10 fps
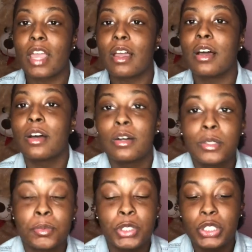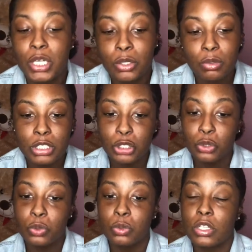you know,
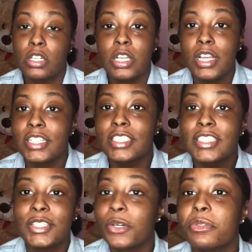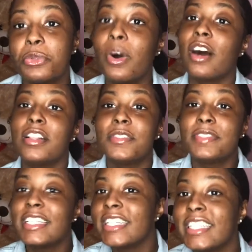to just go through all of
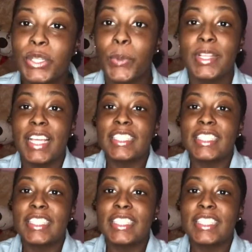this. So let's